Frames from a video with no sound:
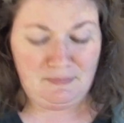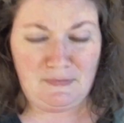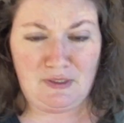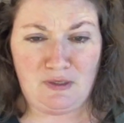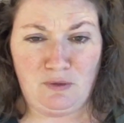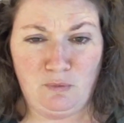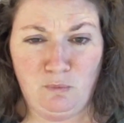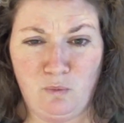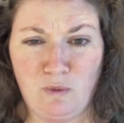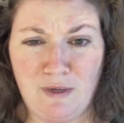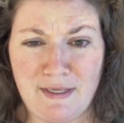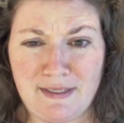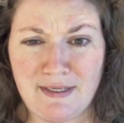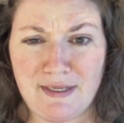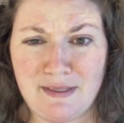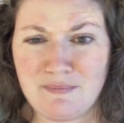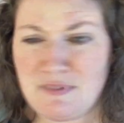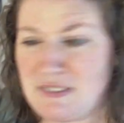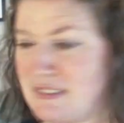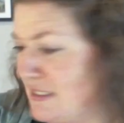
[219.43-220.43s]
What
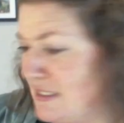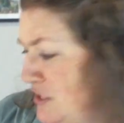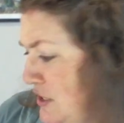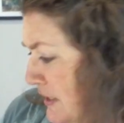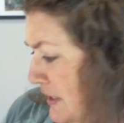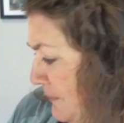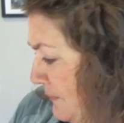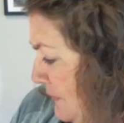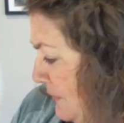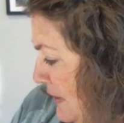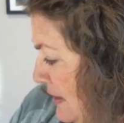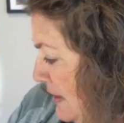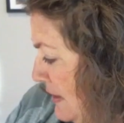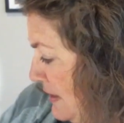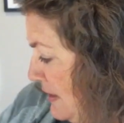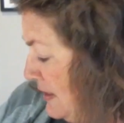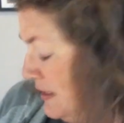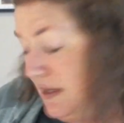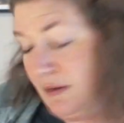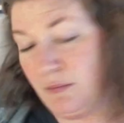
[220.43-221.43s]
I'm stitching.
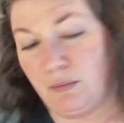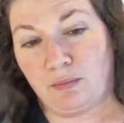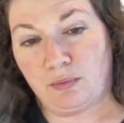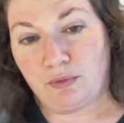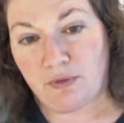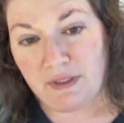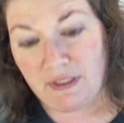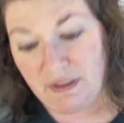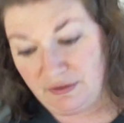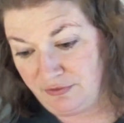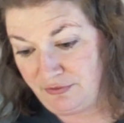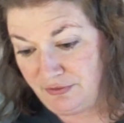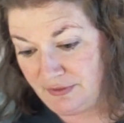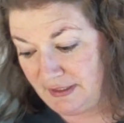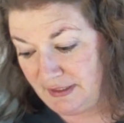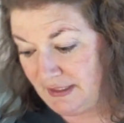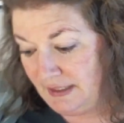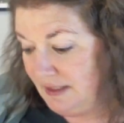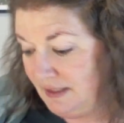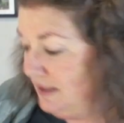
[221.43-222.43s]

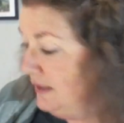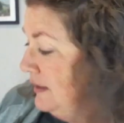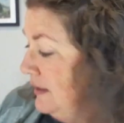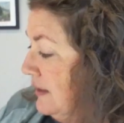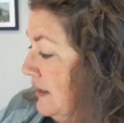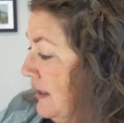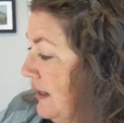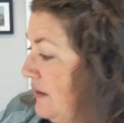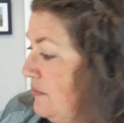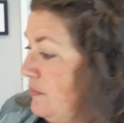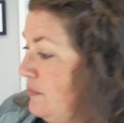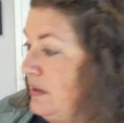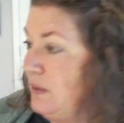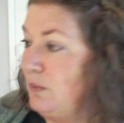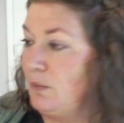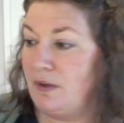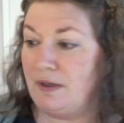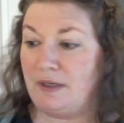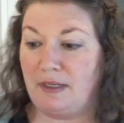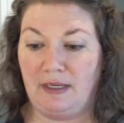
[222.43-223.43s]
Briefly, I've been
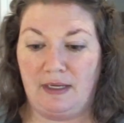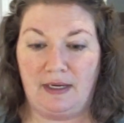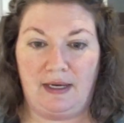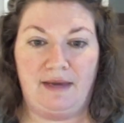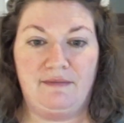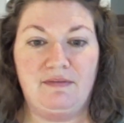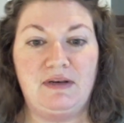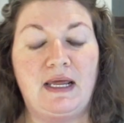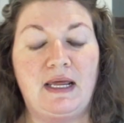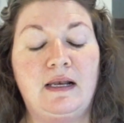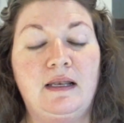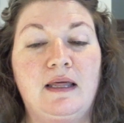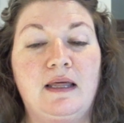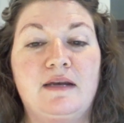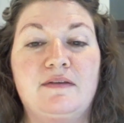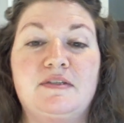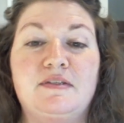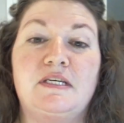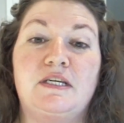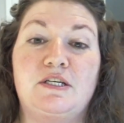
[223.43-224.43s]
working, I haven't had a lot
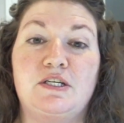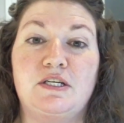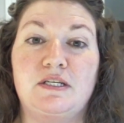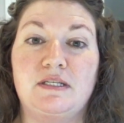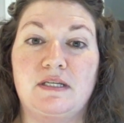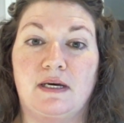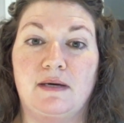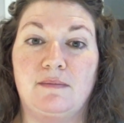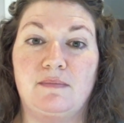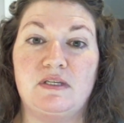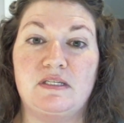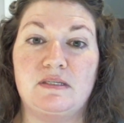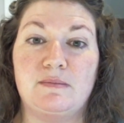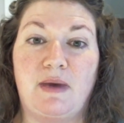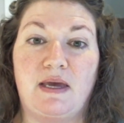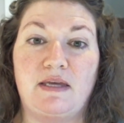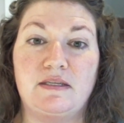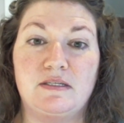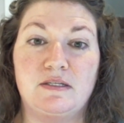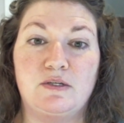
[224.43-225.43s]
of stitching time this
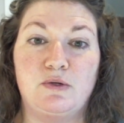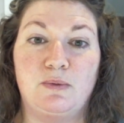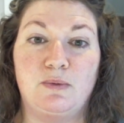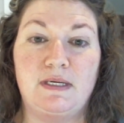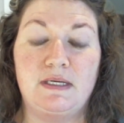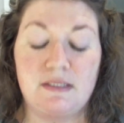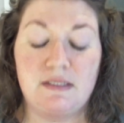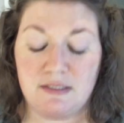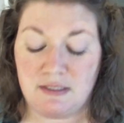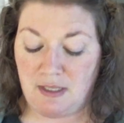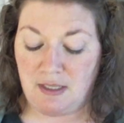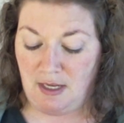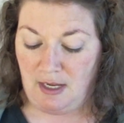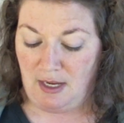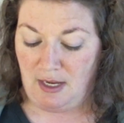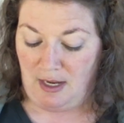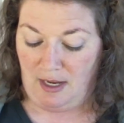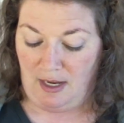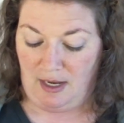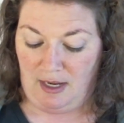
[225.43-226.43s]
past 2 weeks,
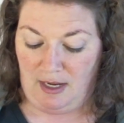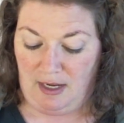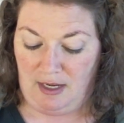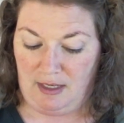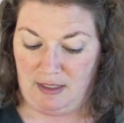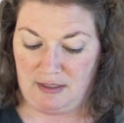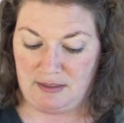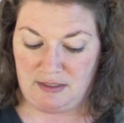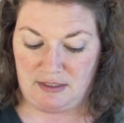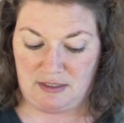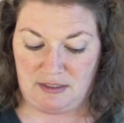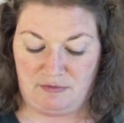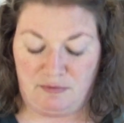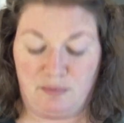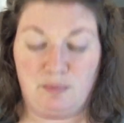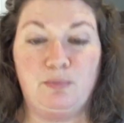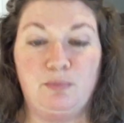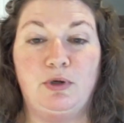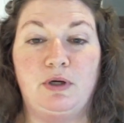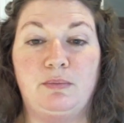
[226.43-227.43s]
and I've
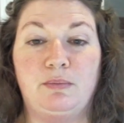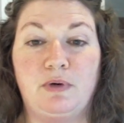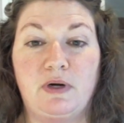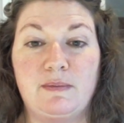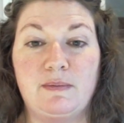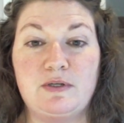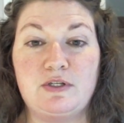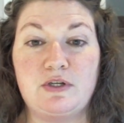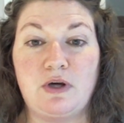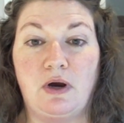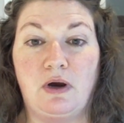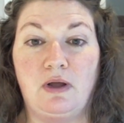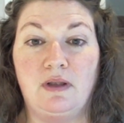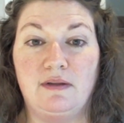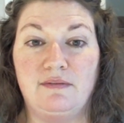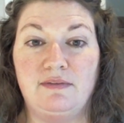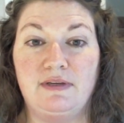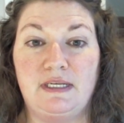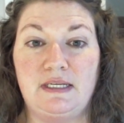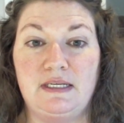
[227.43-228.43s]
put pretty much all
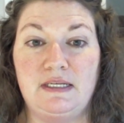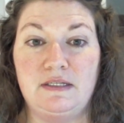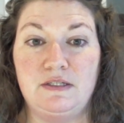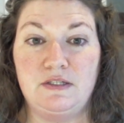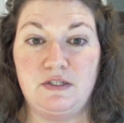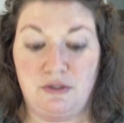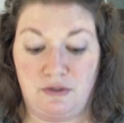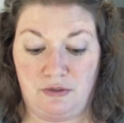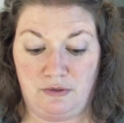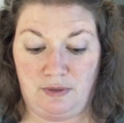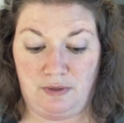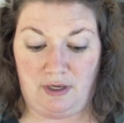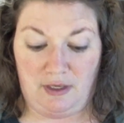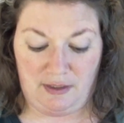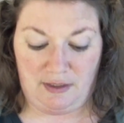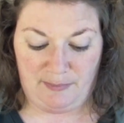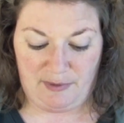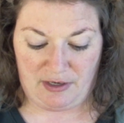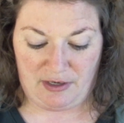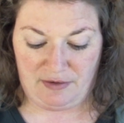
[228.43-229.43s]
of it into
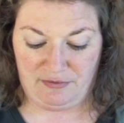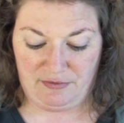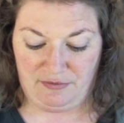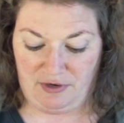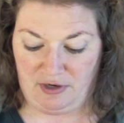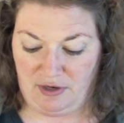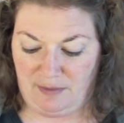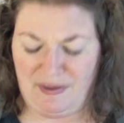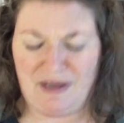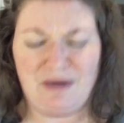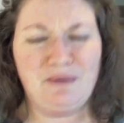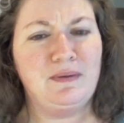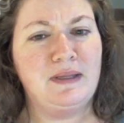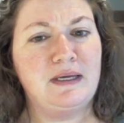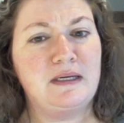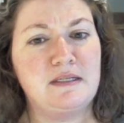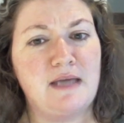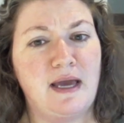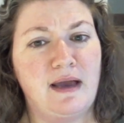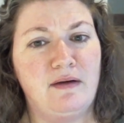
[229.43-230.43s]
Hollyberry Farm. I don't
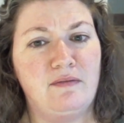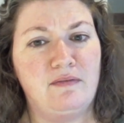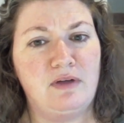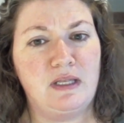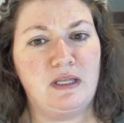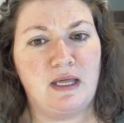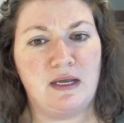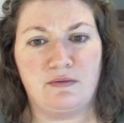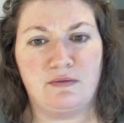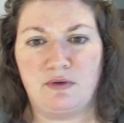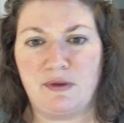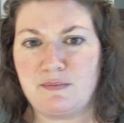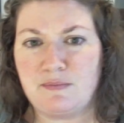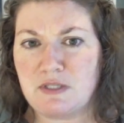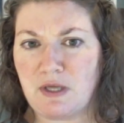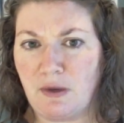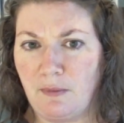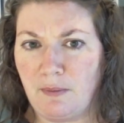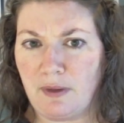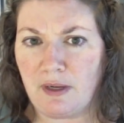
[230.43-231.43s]
like to have a lot of whips
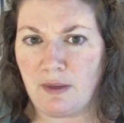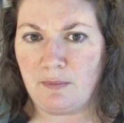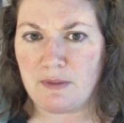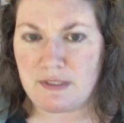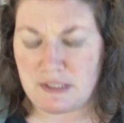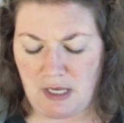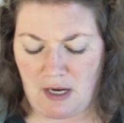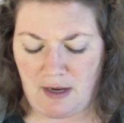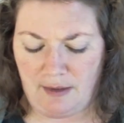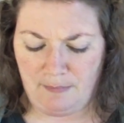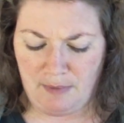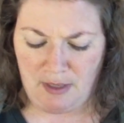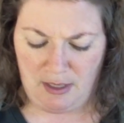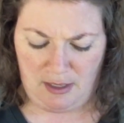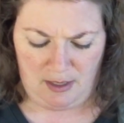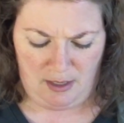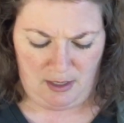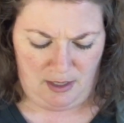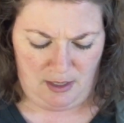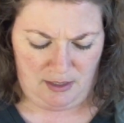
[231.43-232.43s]
going at one time,
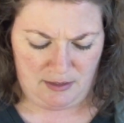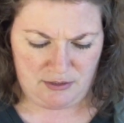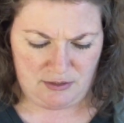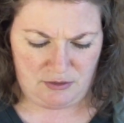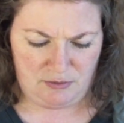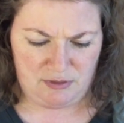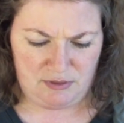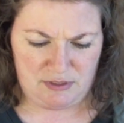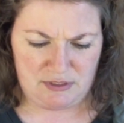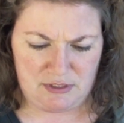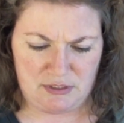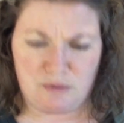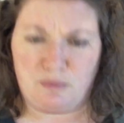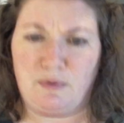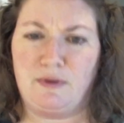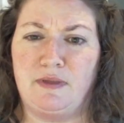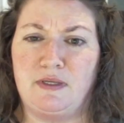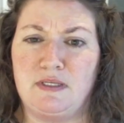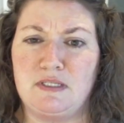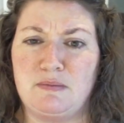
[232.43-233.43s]
and so this is
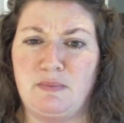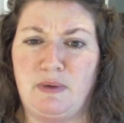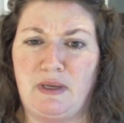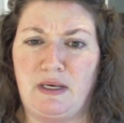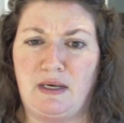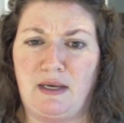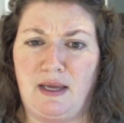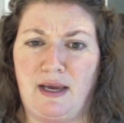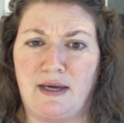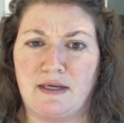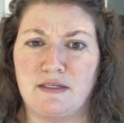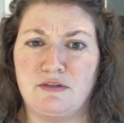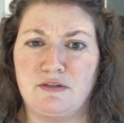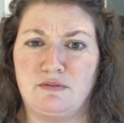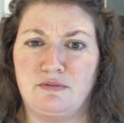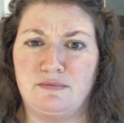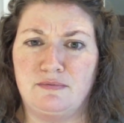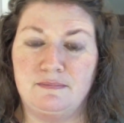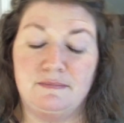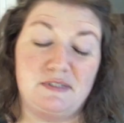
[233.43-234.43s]
one that's been
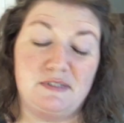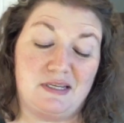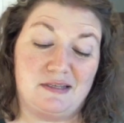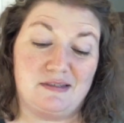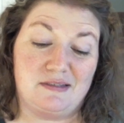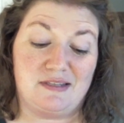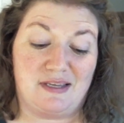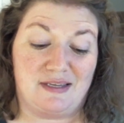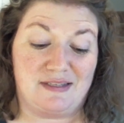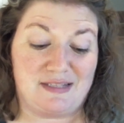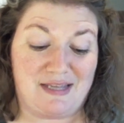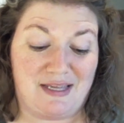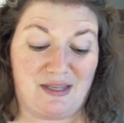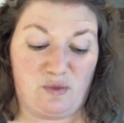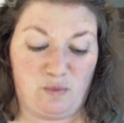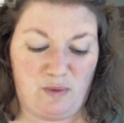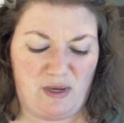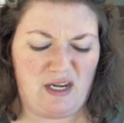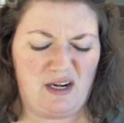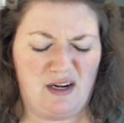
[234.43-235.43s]
active since last
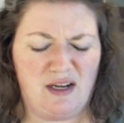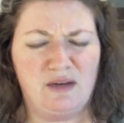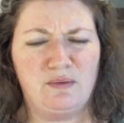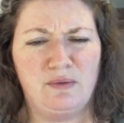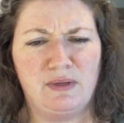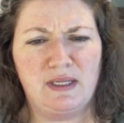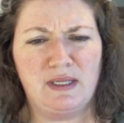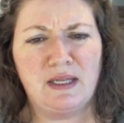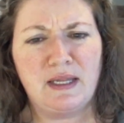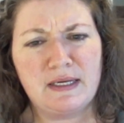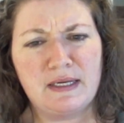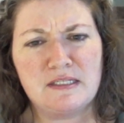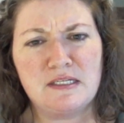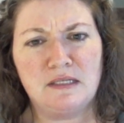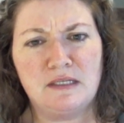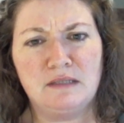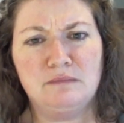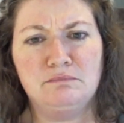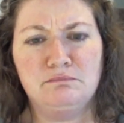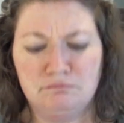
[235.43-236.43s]
Halloween, and I'd really like
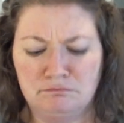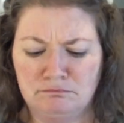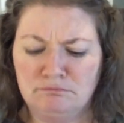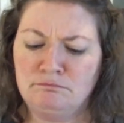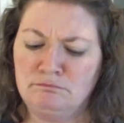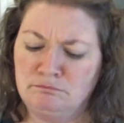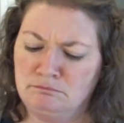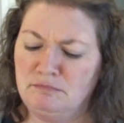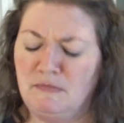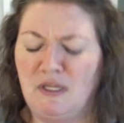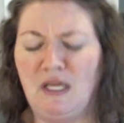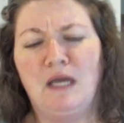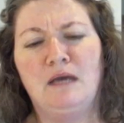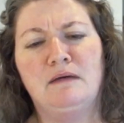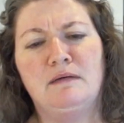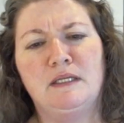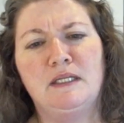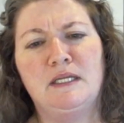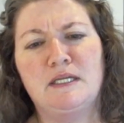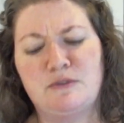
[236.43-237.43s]
to,
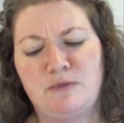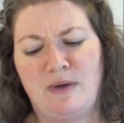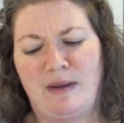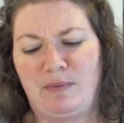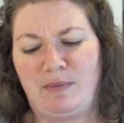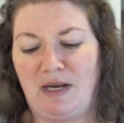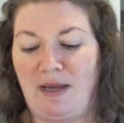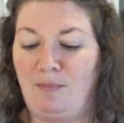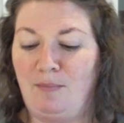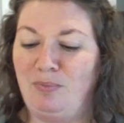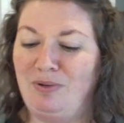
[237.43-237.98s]
I'd like to wrap it up.